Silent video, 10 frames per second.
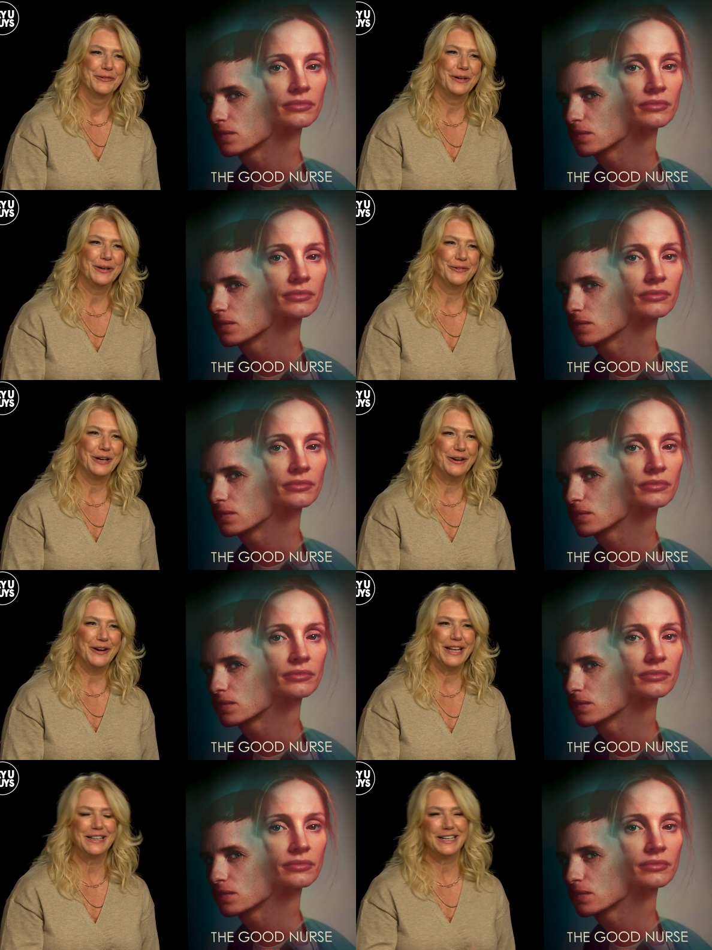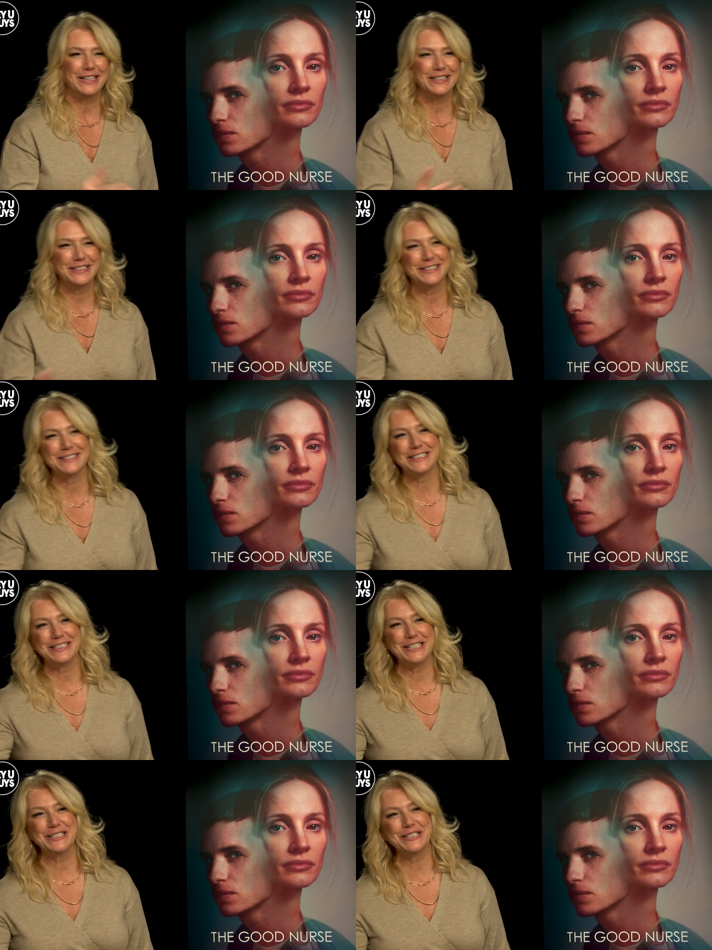Speaker 1: we don't hear anything and then
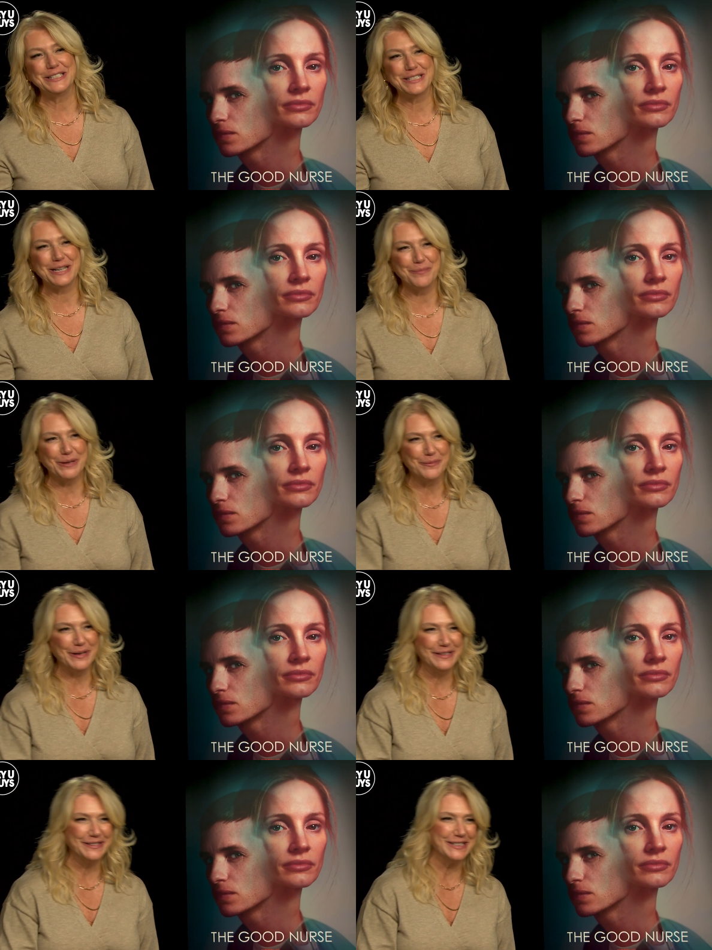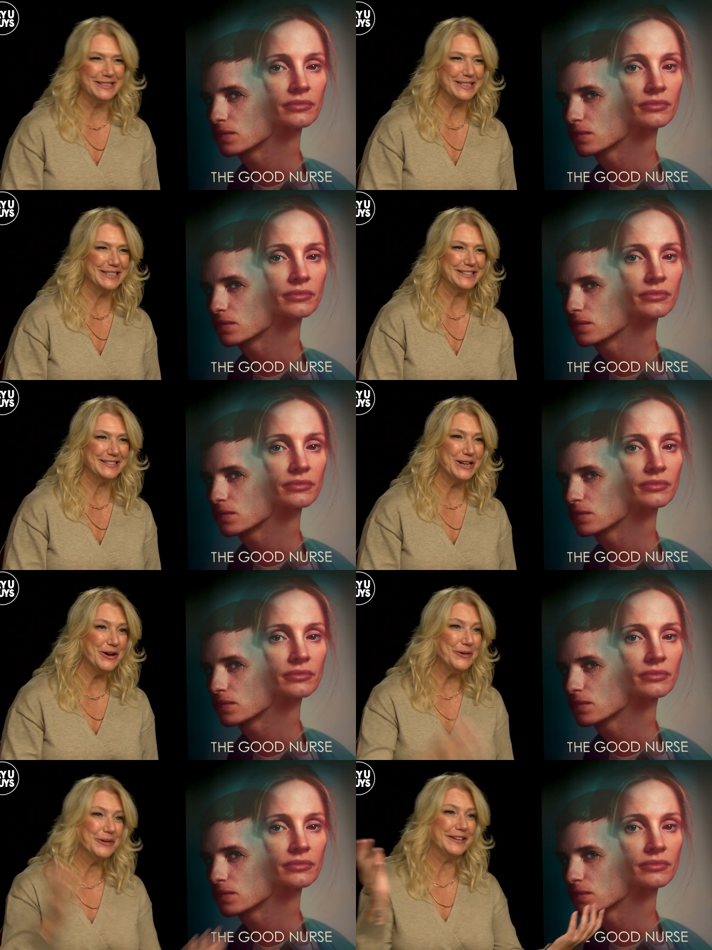another couple of months and it's
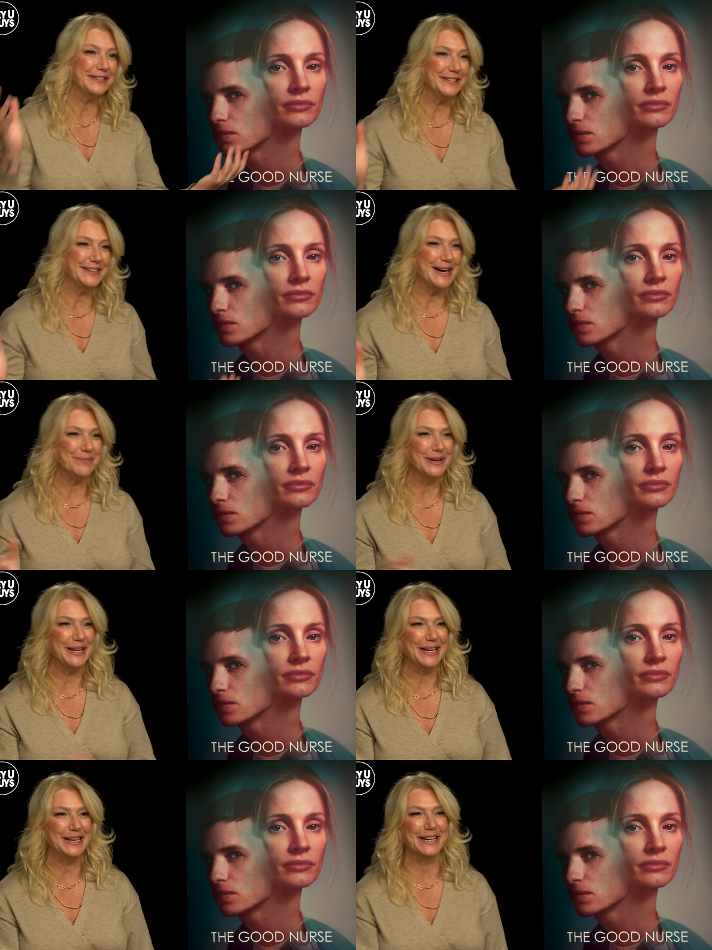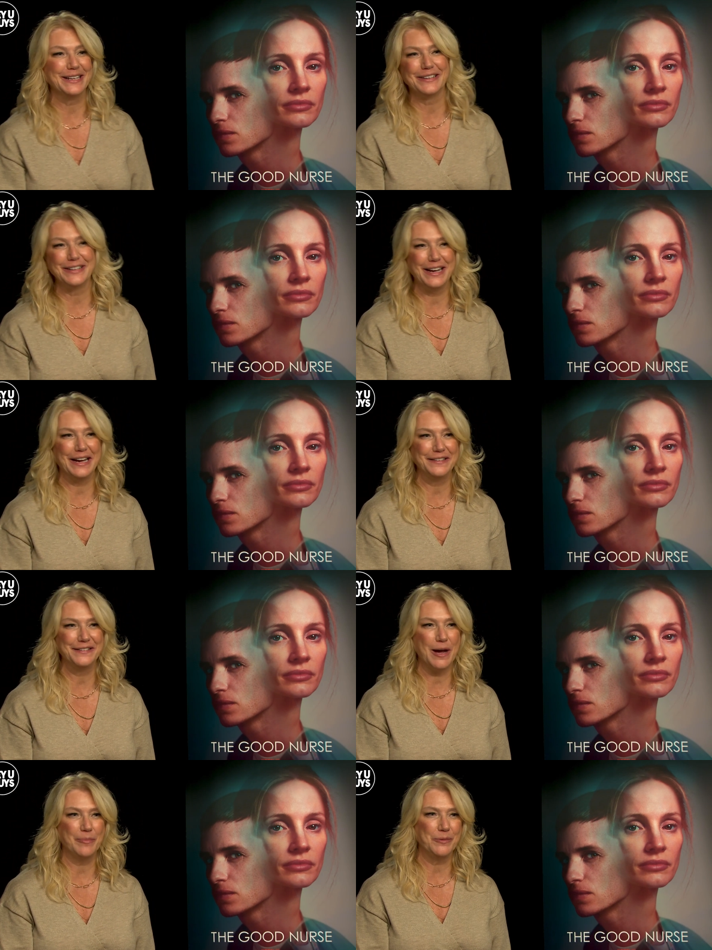oh this is happening and i
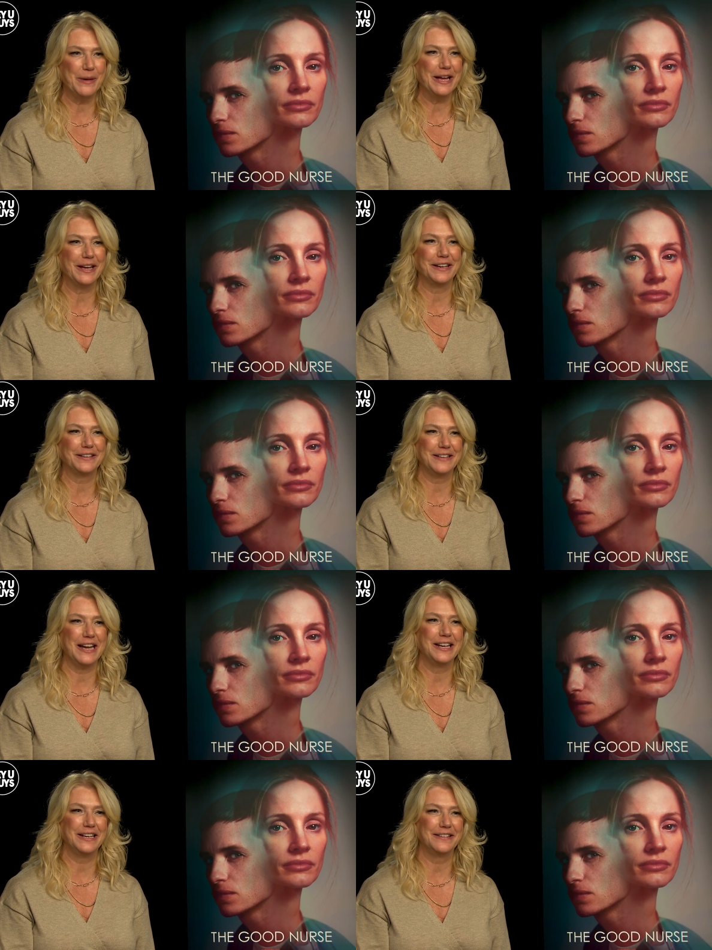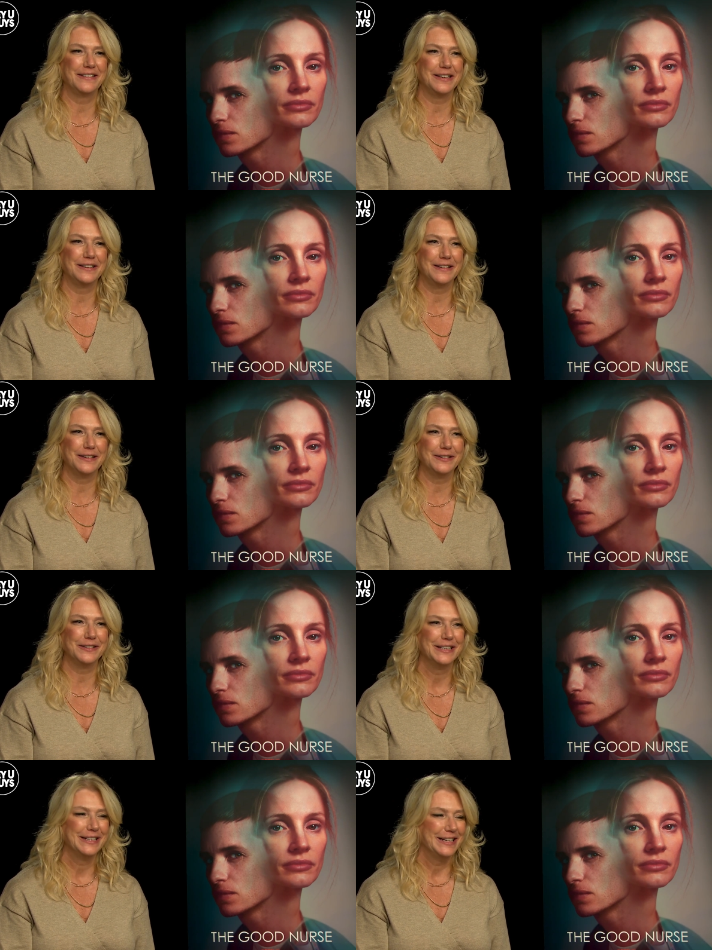stopped being excited
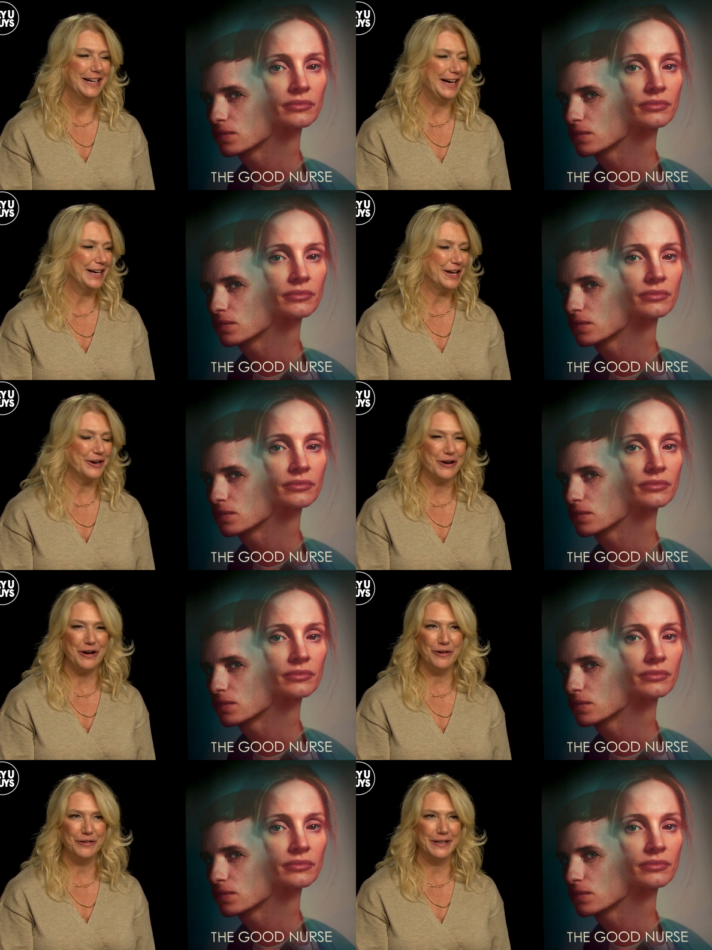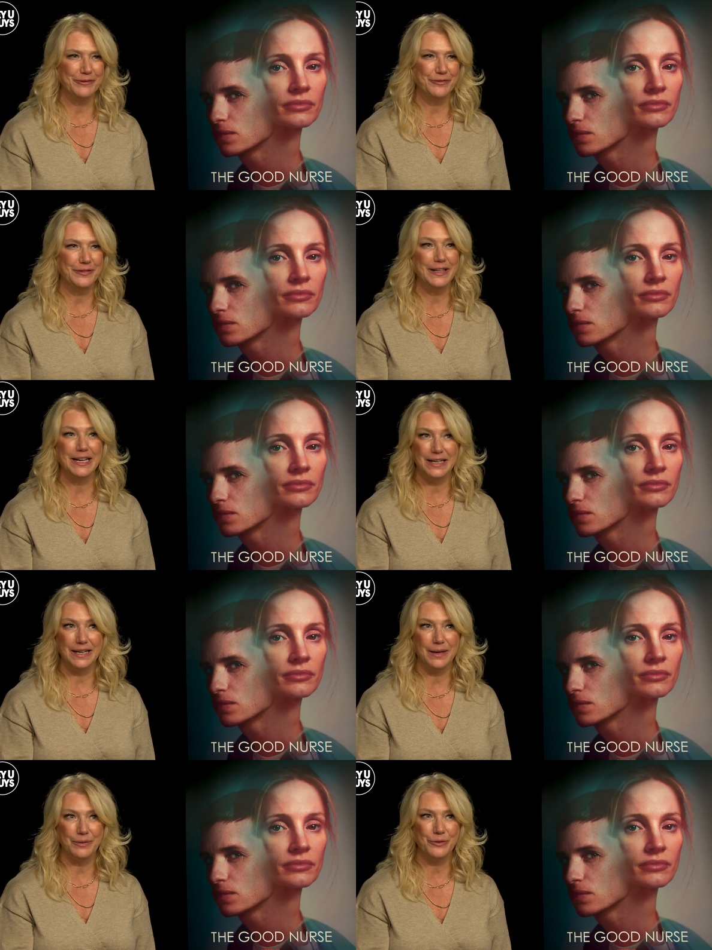until i got a call
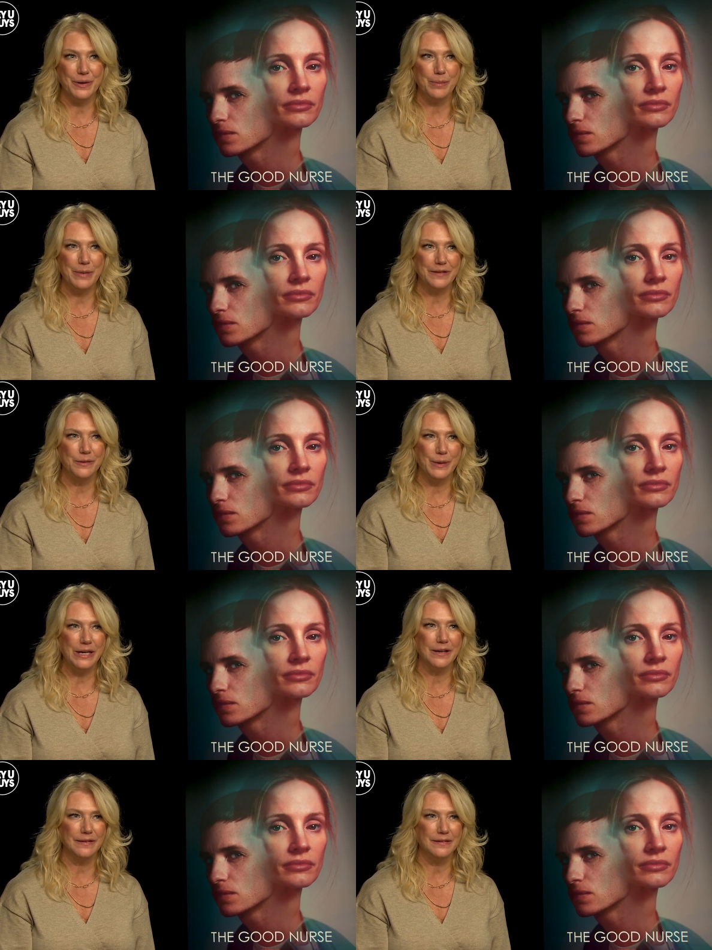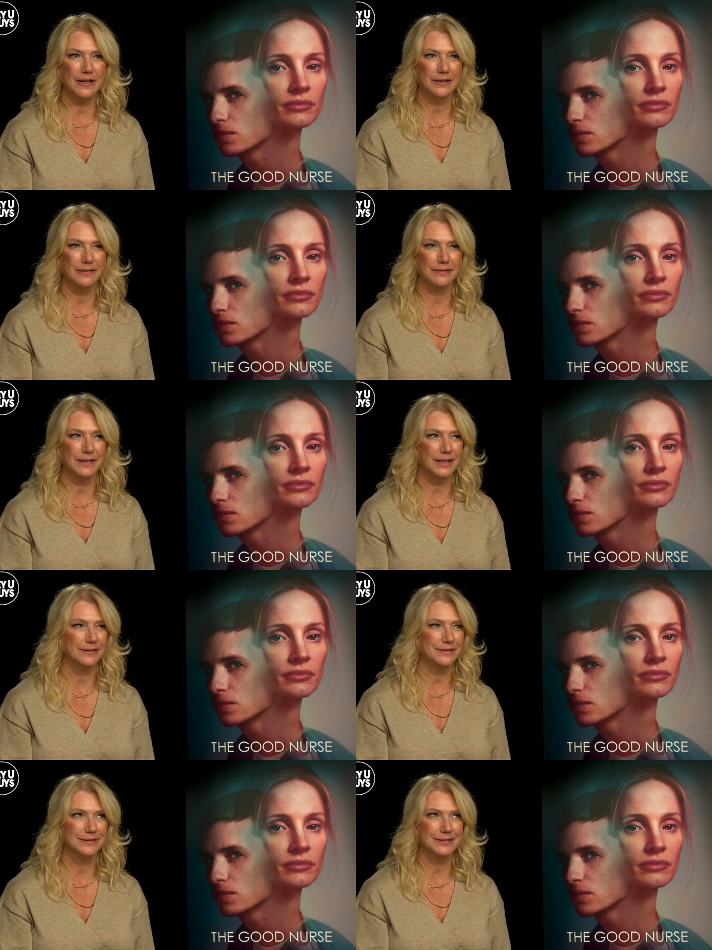that i was going to meet tobias and
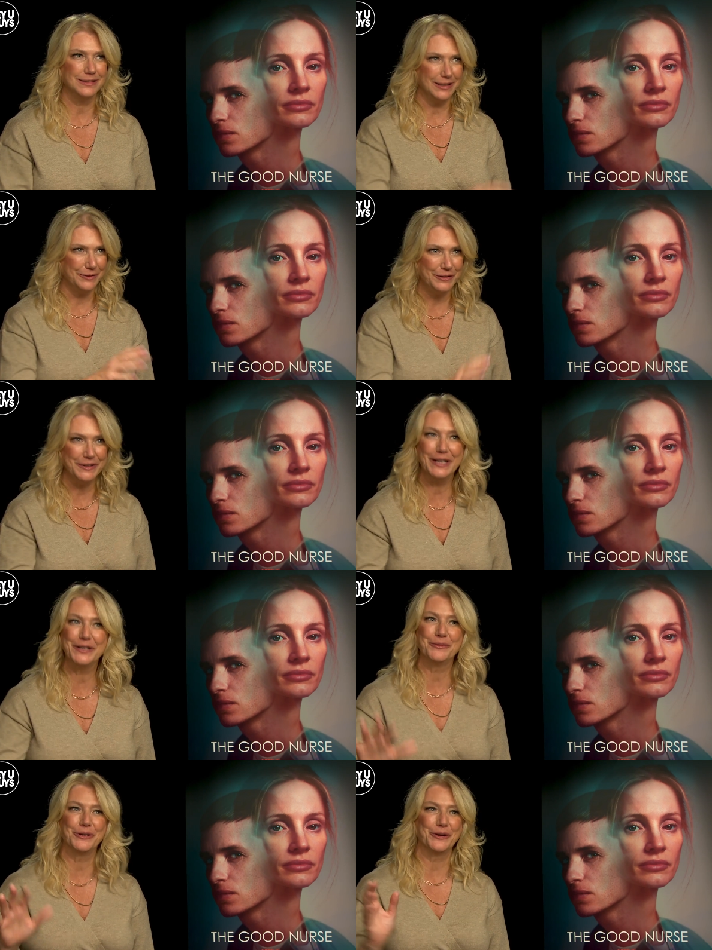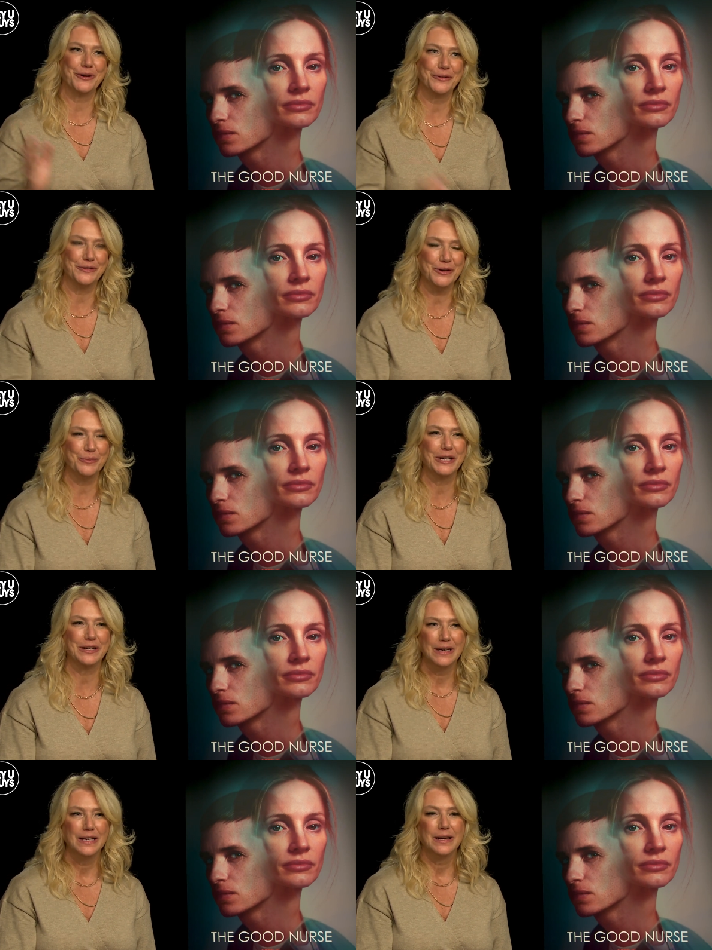then it was another roller coaster but